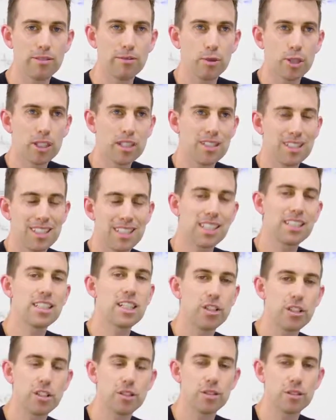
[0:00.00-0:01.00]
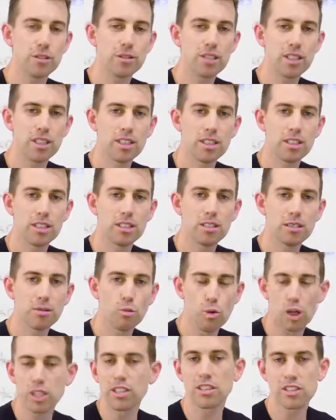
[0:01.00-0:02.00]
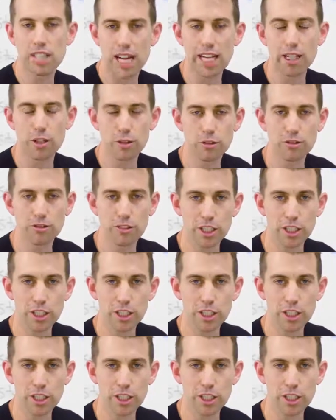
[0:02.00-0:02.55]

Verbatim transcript: which is an additional one cycle